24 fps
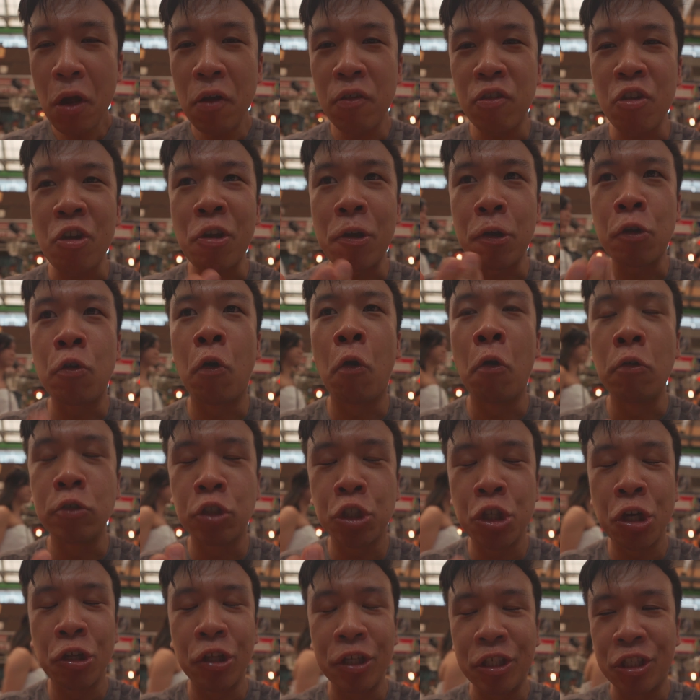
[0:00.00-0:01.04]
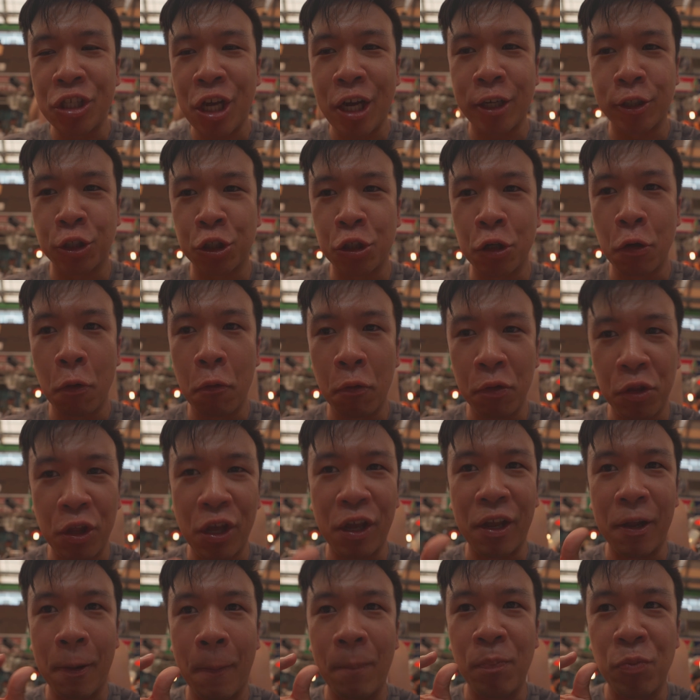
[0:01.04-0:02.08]
It's like a cold chili texture with
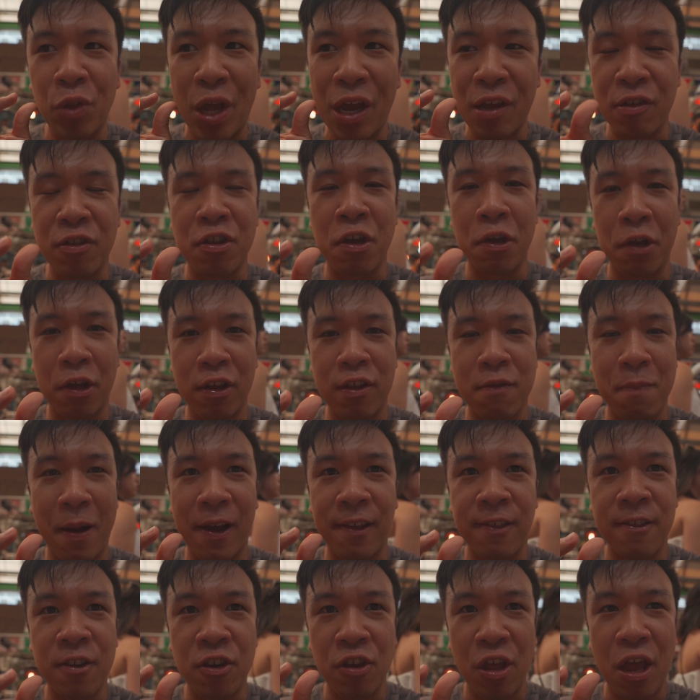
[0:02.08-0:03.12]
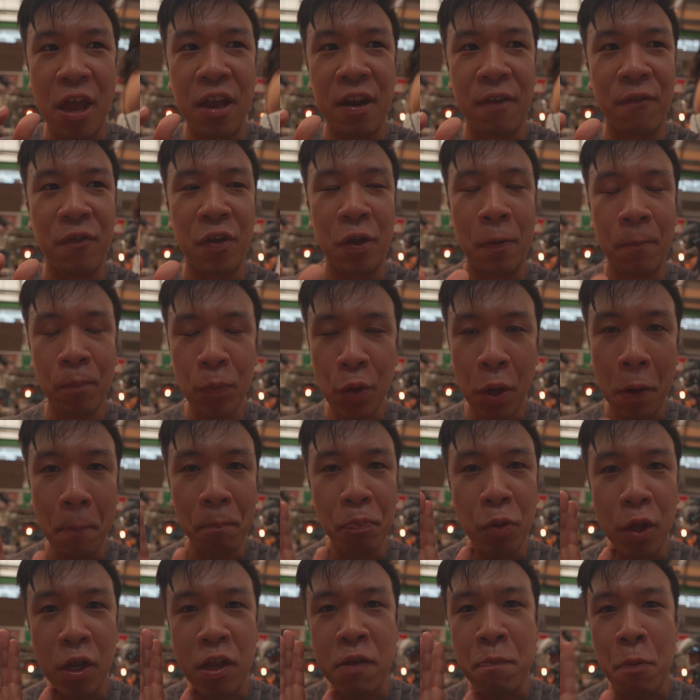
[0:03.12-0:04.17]
like a nice kick of spice at the end of it.
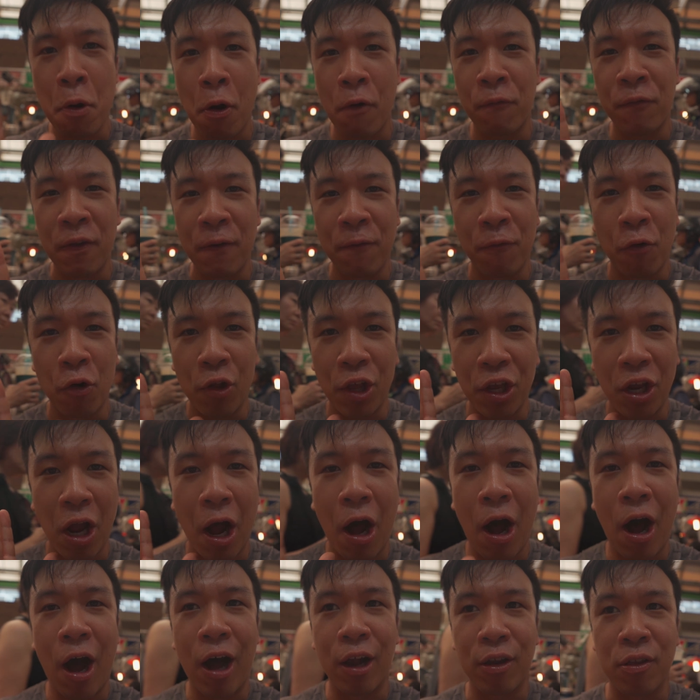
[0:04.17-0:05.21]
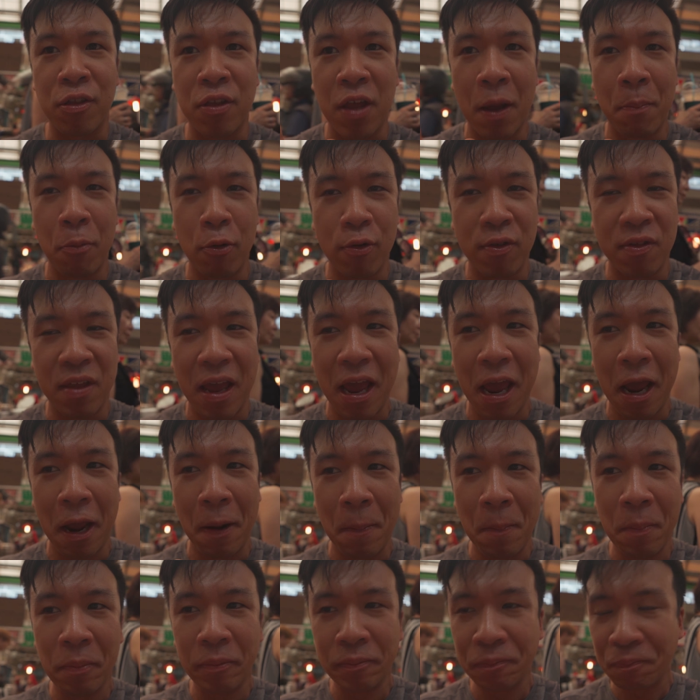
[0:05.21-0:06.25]
It's perfect for like a hot summer's day.
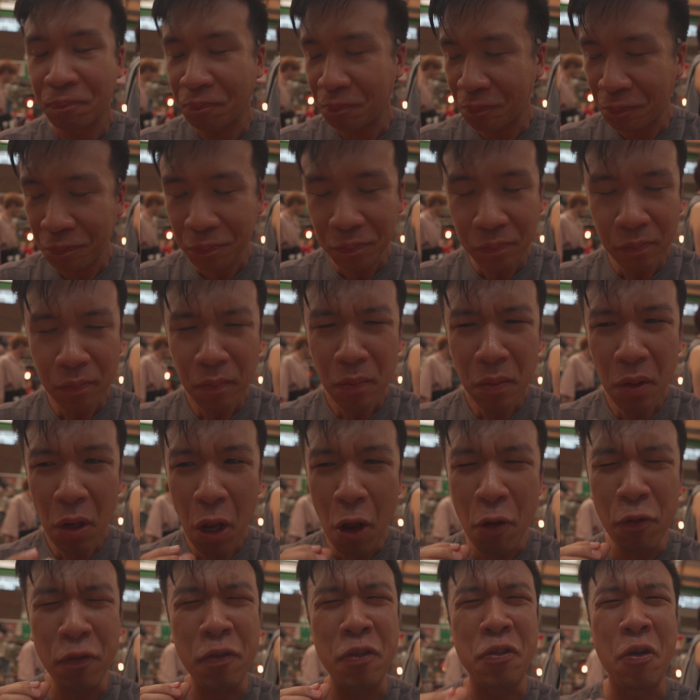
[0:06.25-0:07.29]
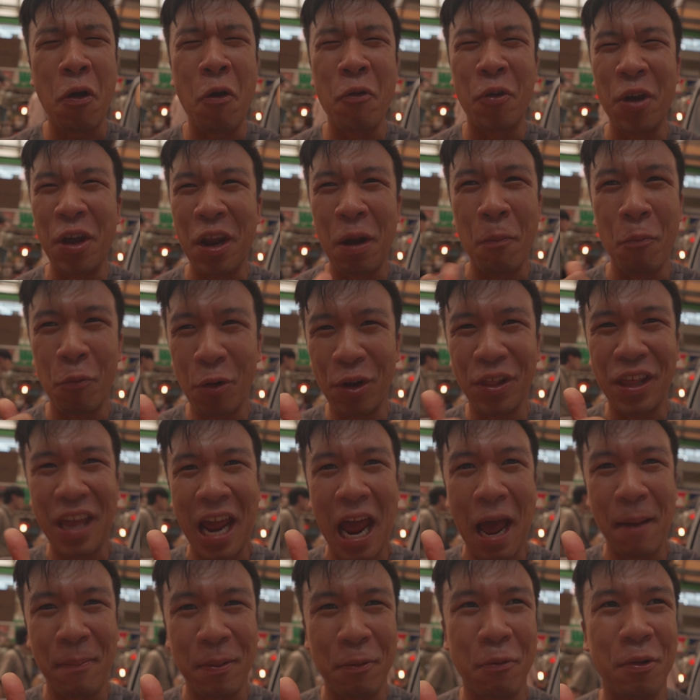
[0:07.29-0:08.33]
It's so good. I'm really
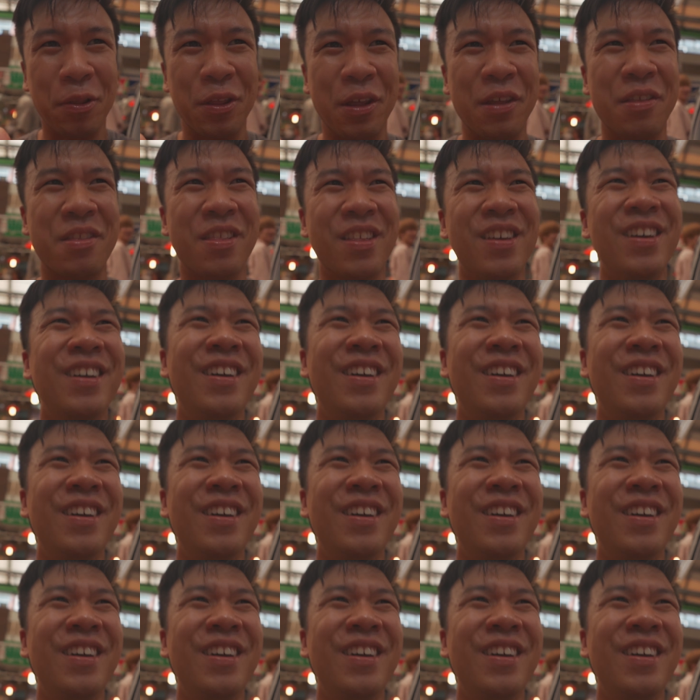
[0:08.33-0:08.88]
happy with this.